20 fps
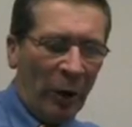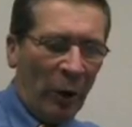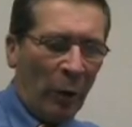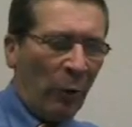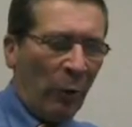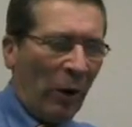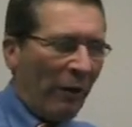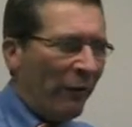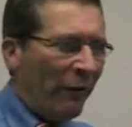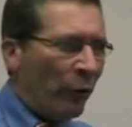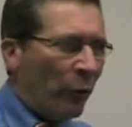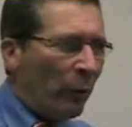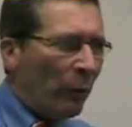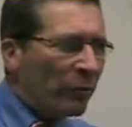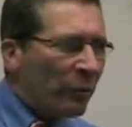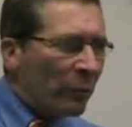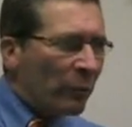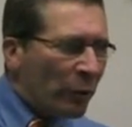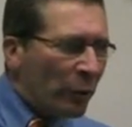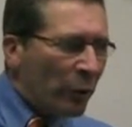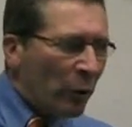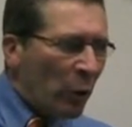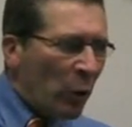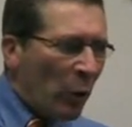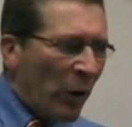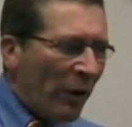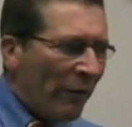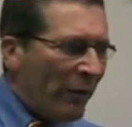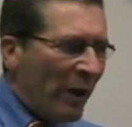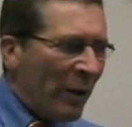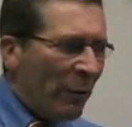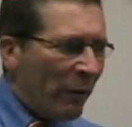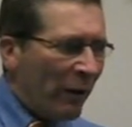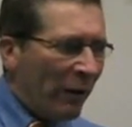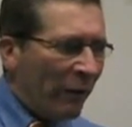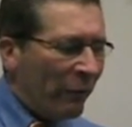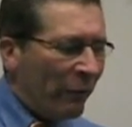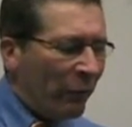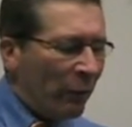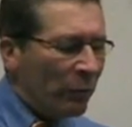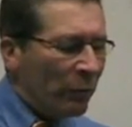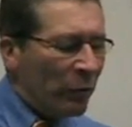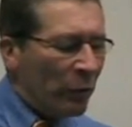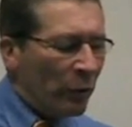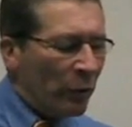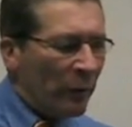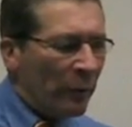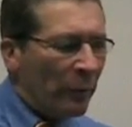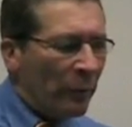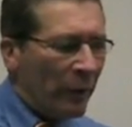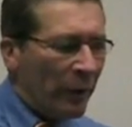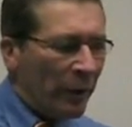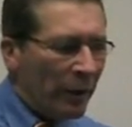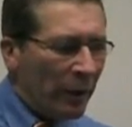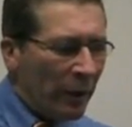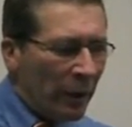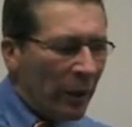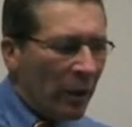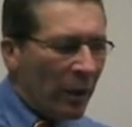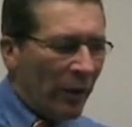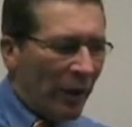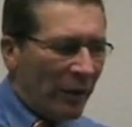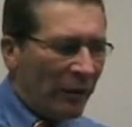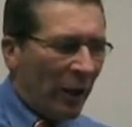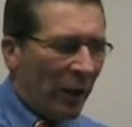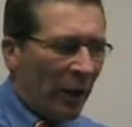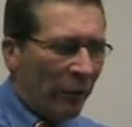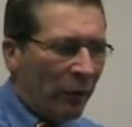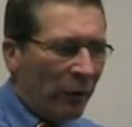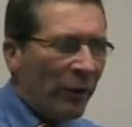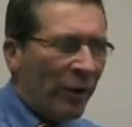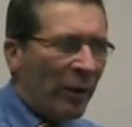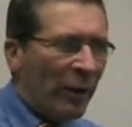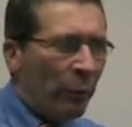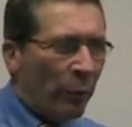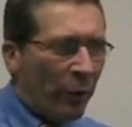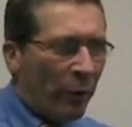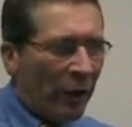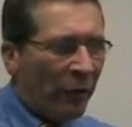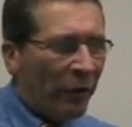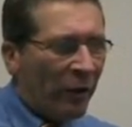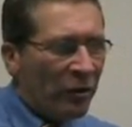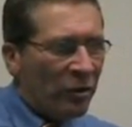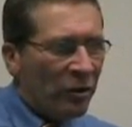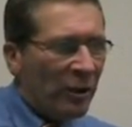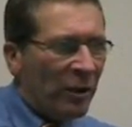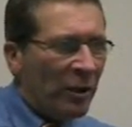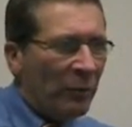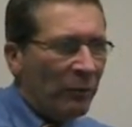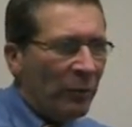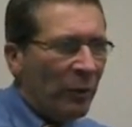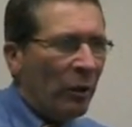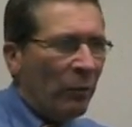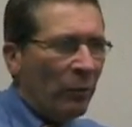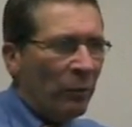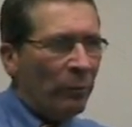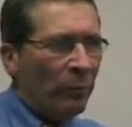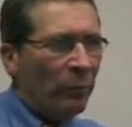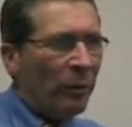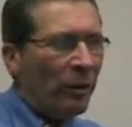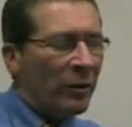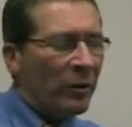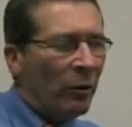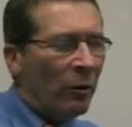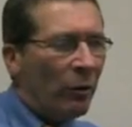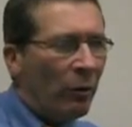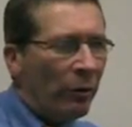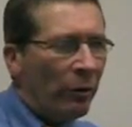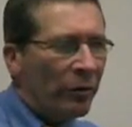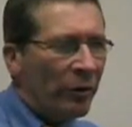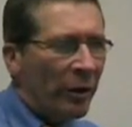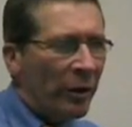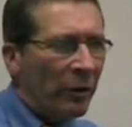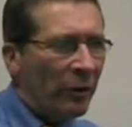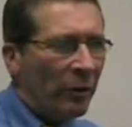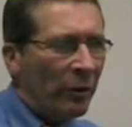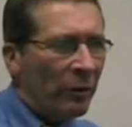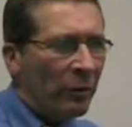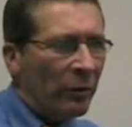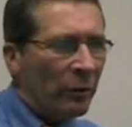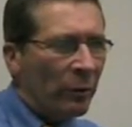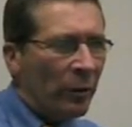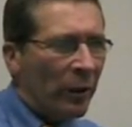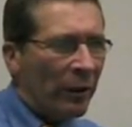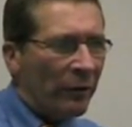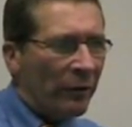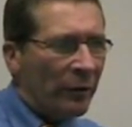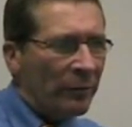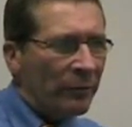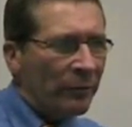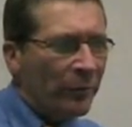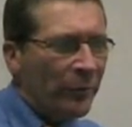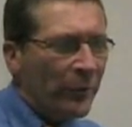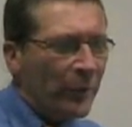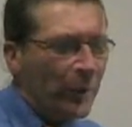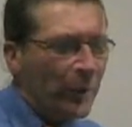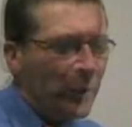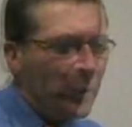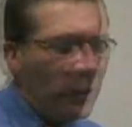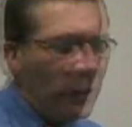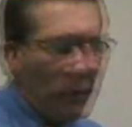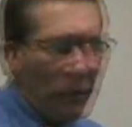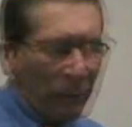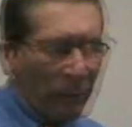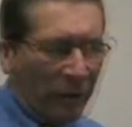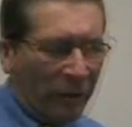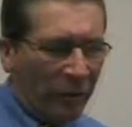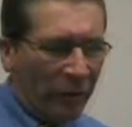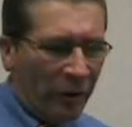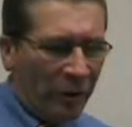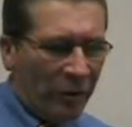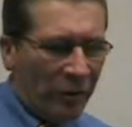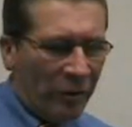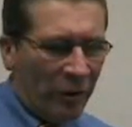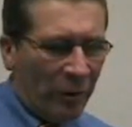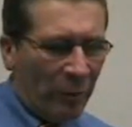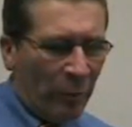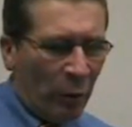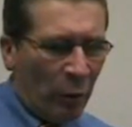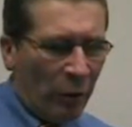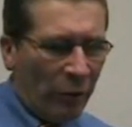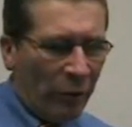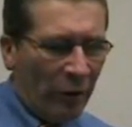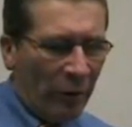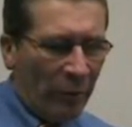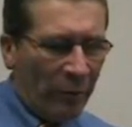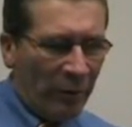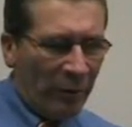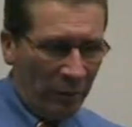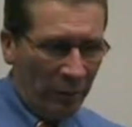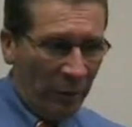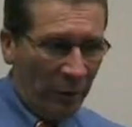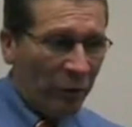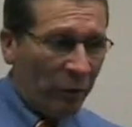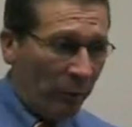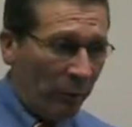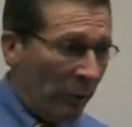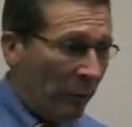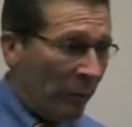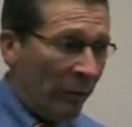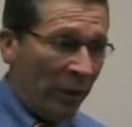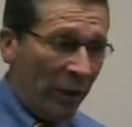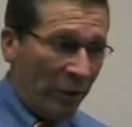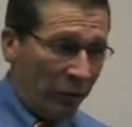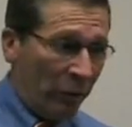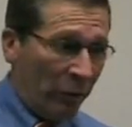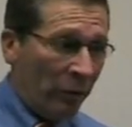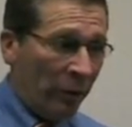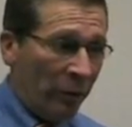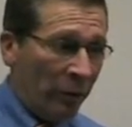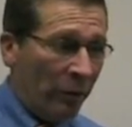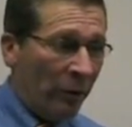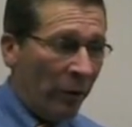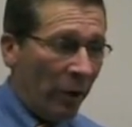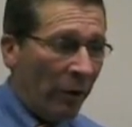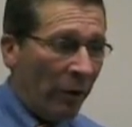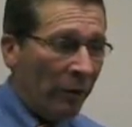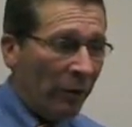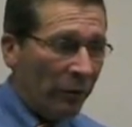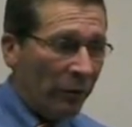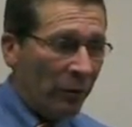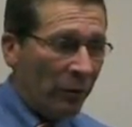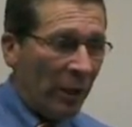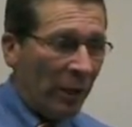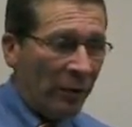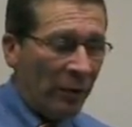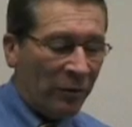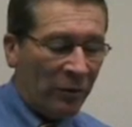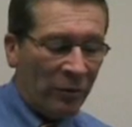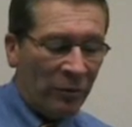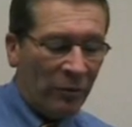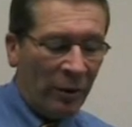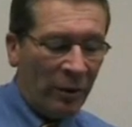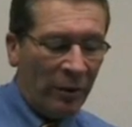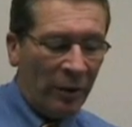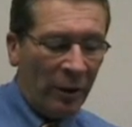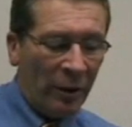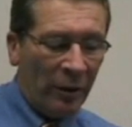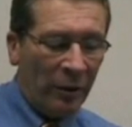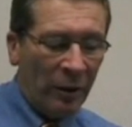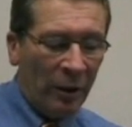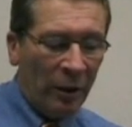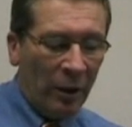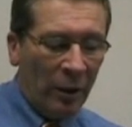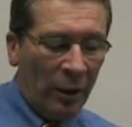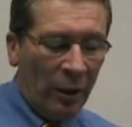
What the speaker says: There are private firms that would do it. We even have private firms do it, but that's helpful. They can point out things you need to, plug the holes here or whatever. I don't know what the reason is that more of them seem to be suburban. They certainly do though. There's no doubt there's a trend there.